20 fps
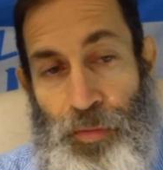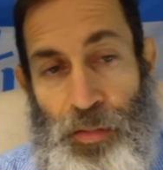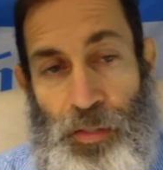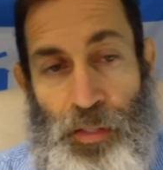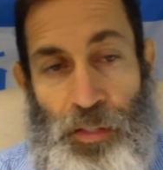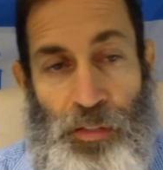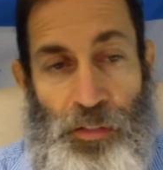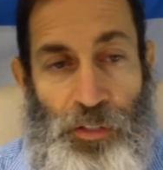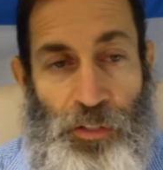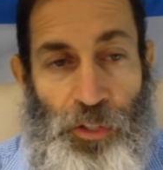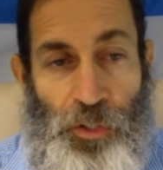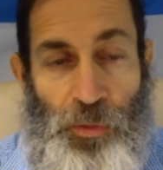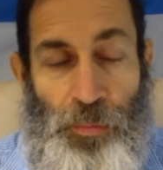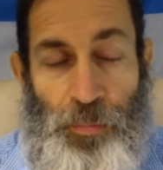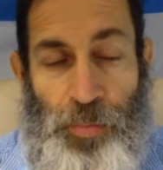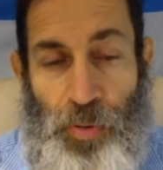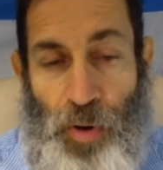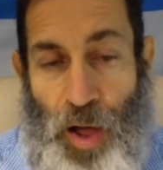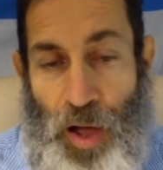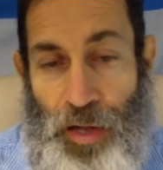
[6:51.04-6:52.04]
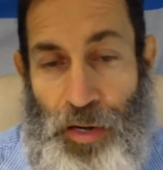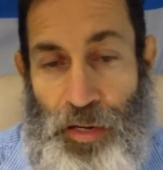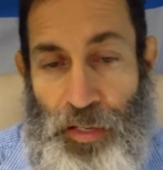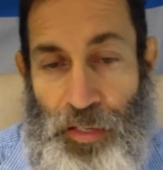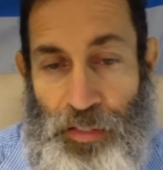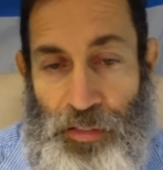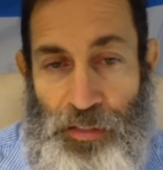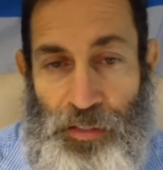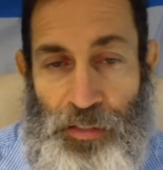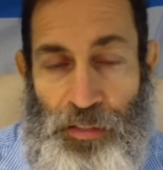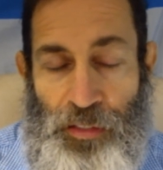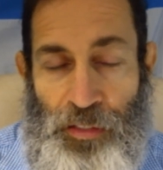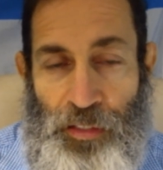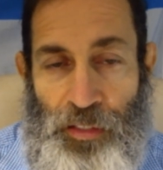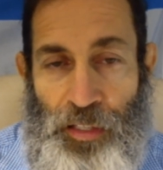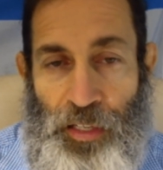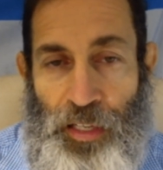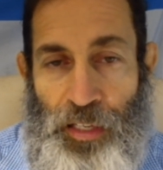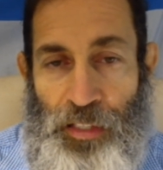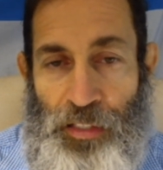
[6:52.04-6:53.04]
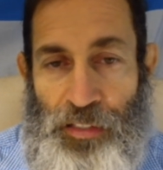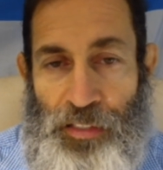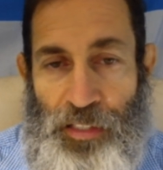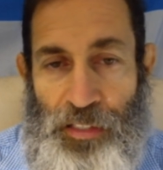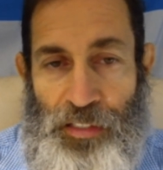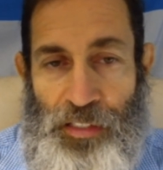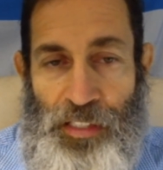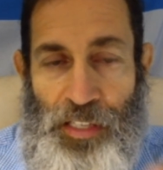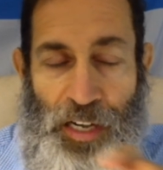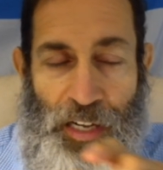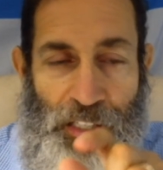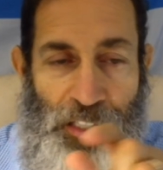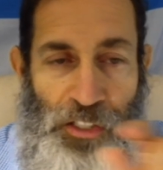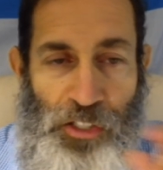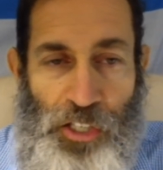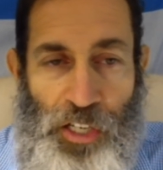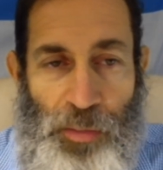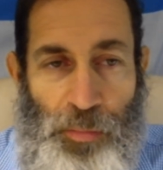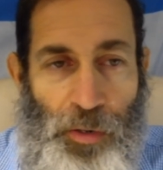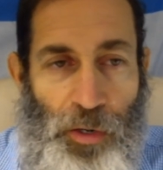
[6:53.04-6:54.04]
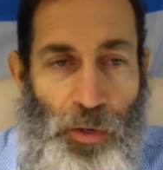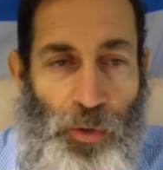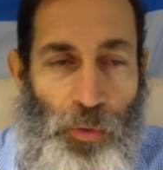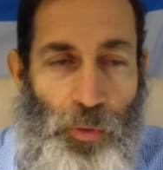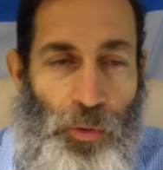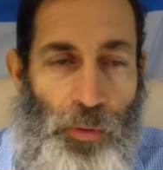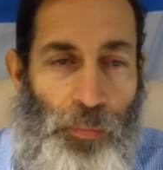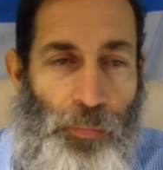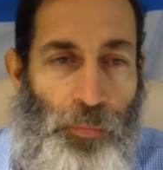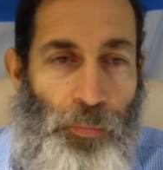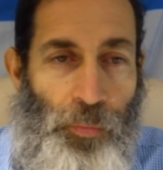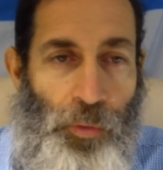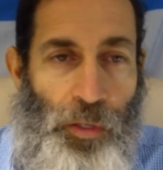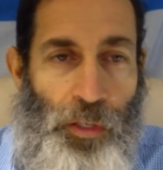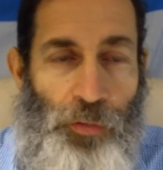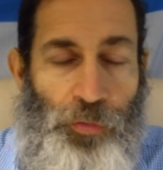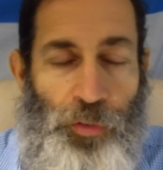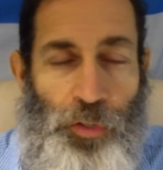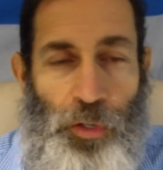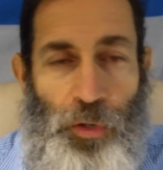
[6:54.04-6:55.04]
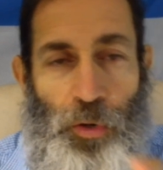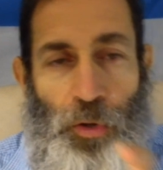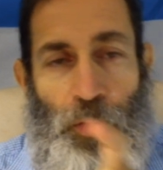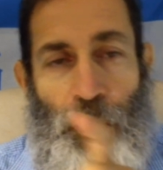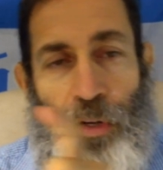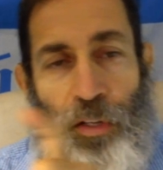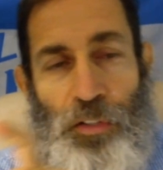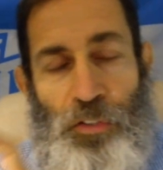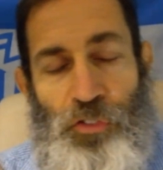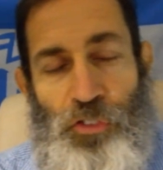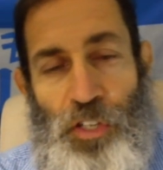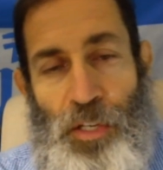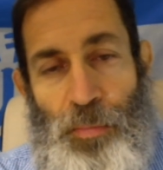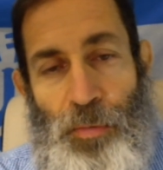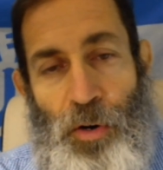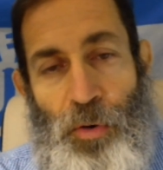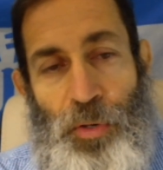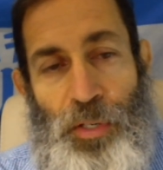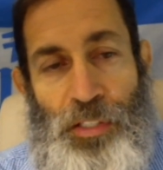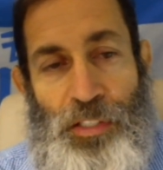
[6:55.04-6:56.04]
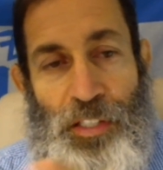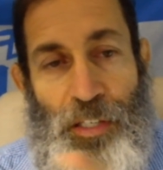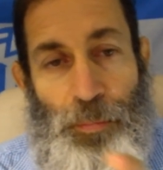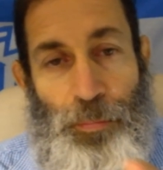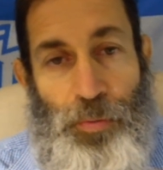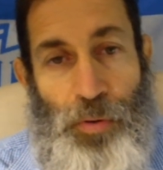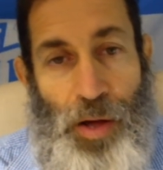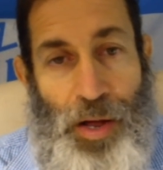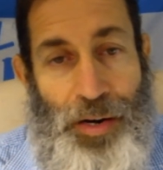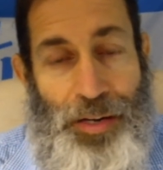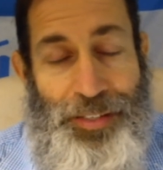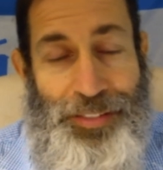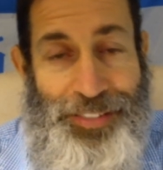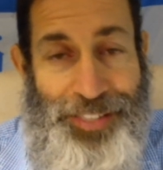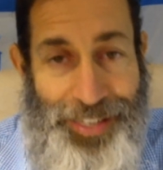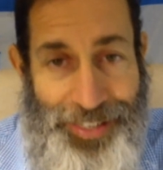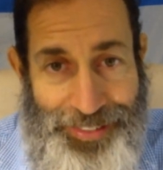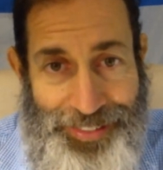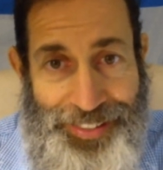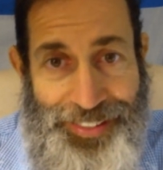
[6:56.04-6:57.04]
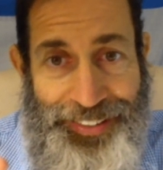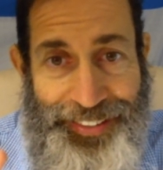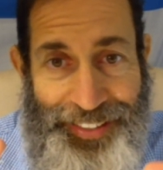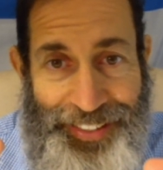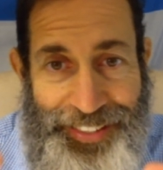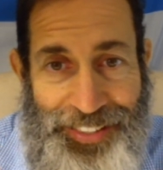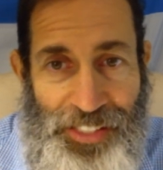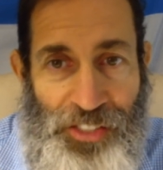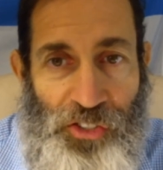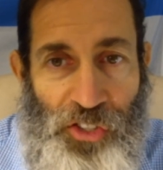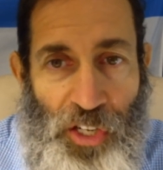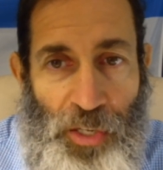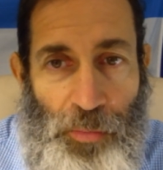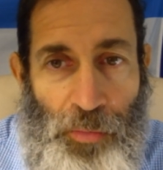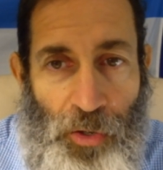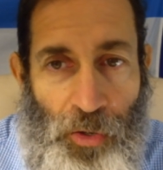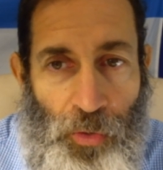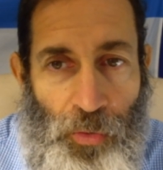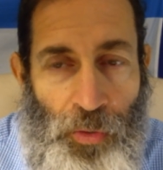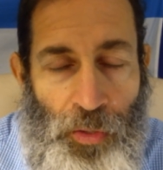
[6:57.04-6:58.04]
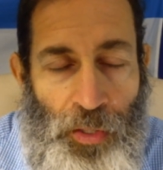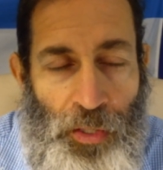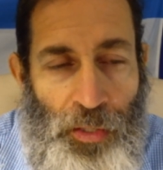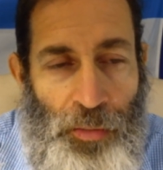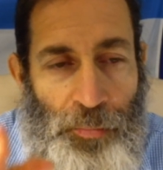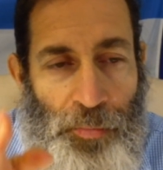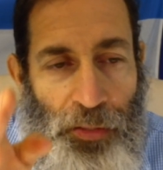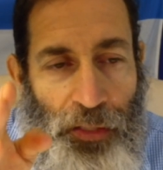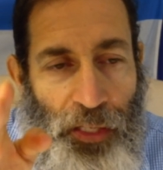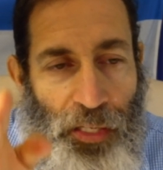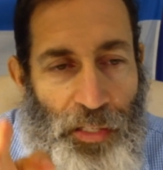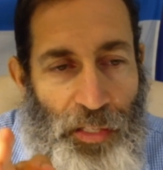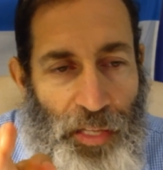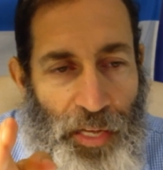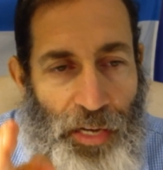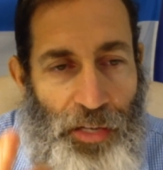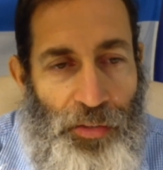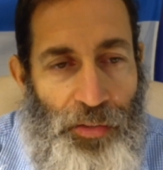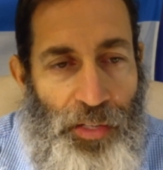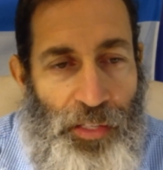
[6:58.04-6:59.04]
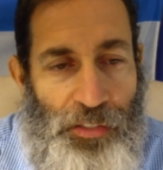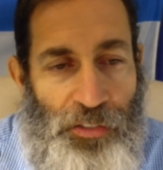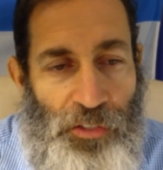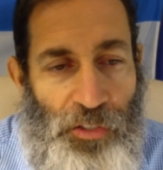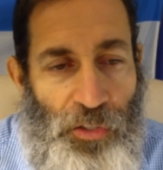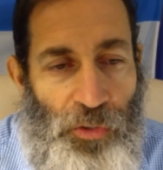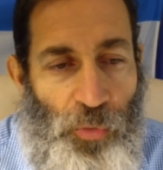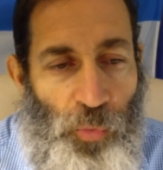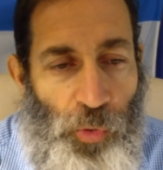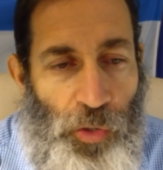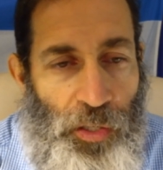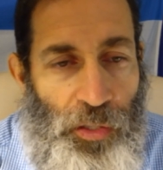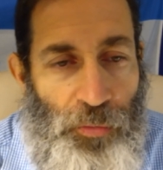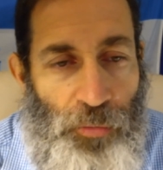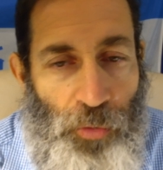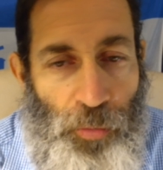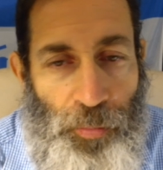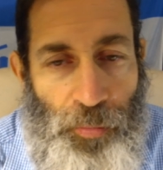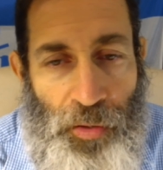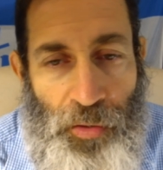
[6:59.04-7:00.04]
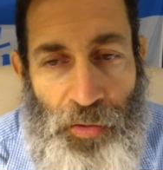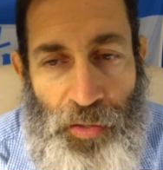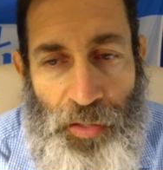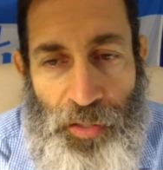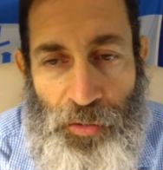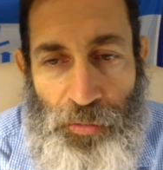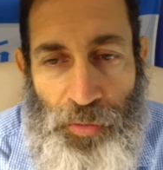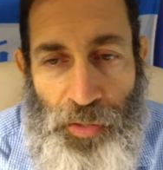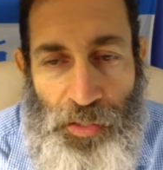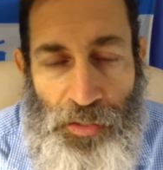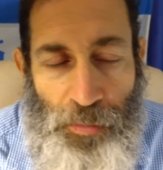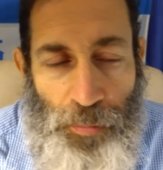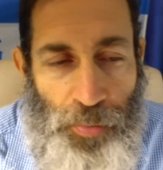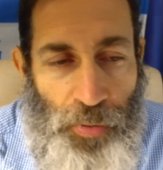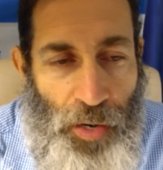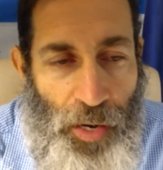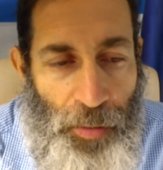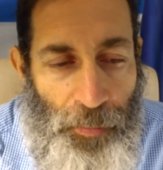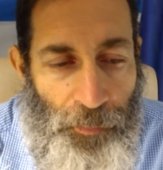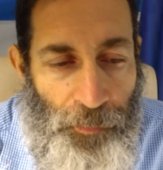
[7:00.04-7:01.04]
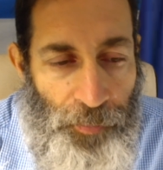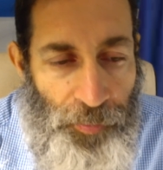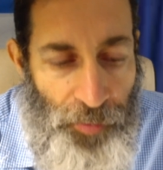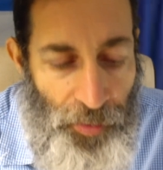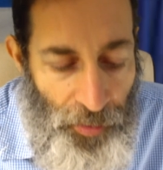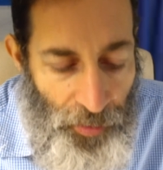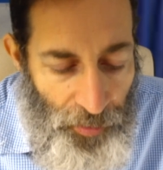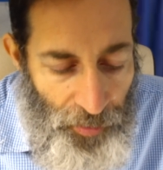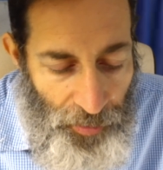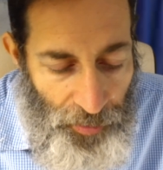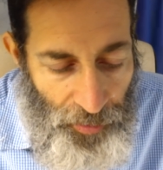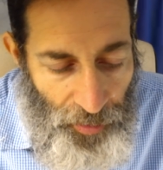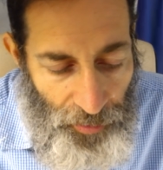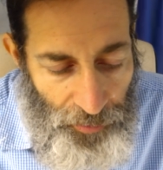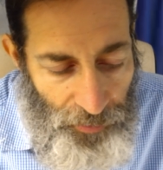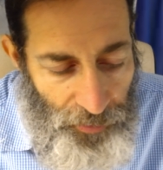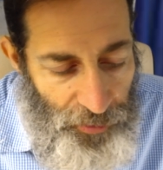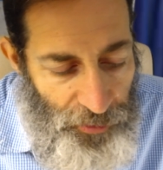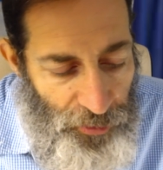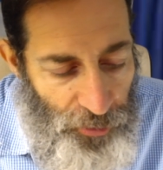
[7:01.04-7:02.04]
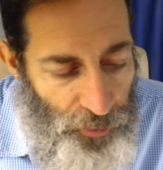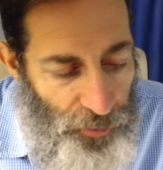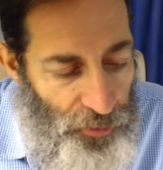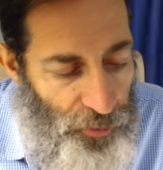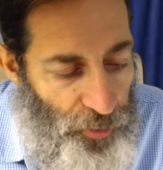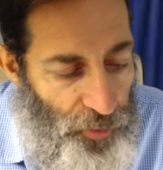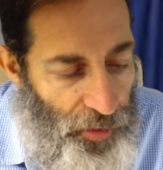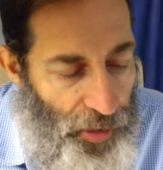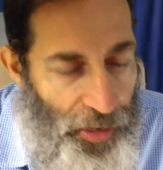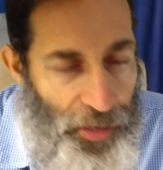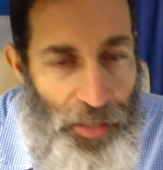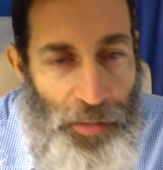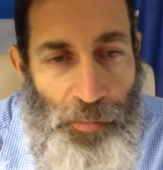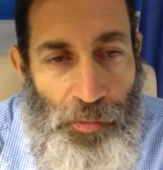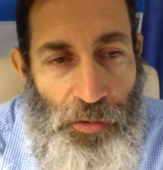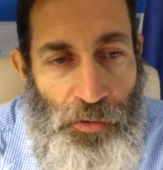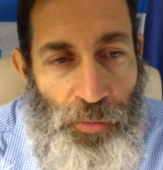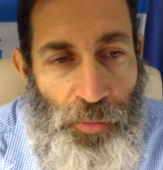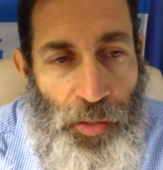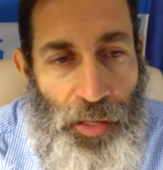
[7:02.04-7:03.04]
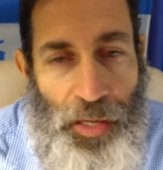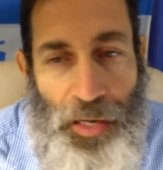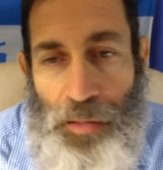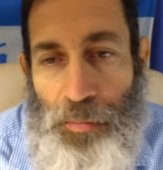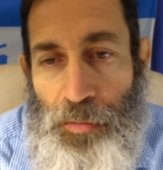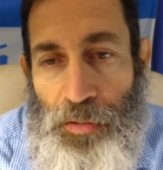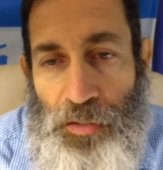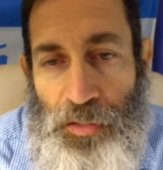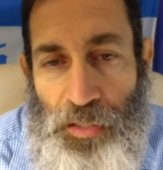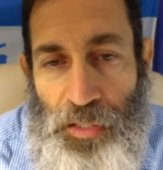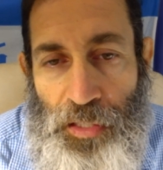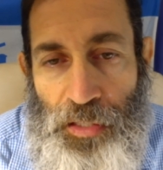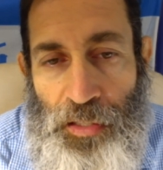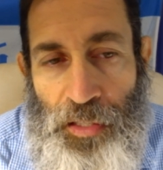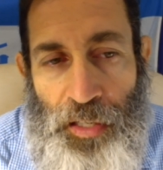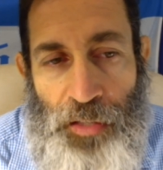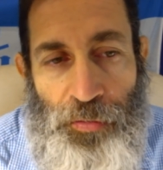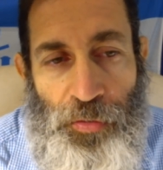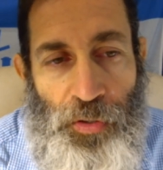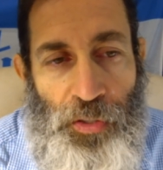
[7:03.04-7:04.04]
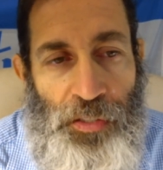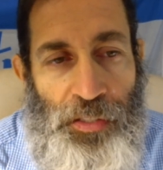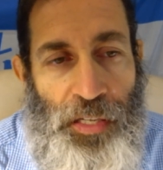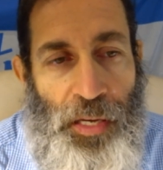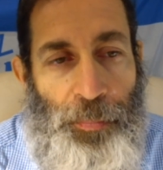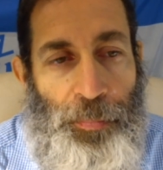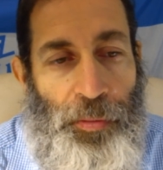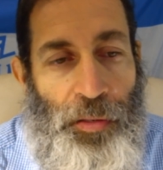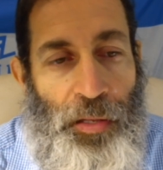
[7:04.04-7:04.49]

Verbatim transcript: uh, certain products and it says non-GMO. Well, if canola oil is GMO and it's in a product, technically it is GMO, but they allow that certain wiggle room there, and that creates a problem. Another issue is with animals, when animals eat, like for example,